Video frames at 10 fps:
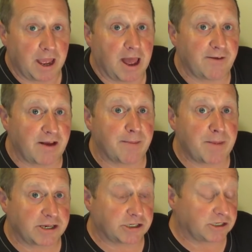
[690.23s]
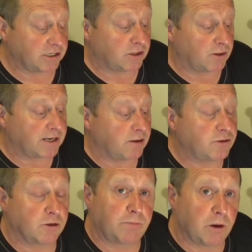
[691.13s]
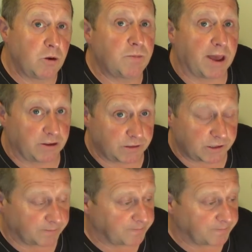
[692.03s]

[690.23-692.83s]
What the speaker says: I am actually going down to Bluebells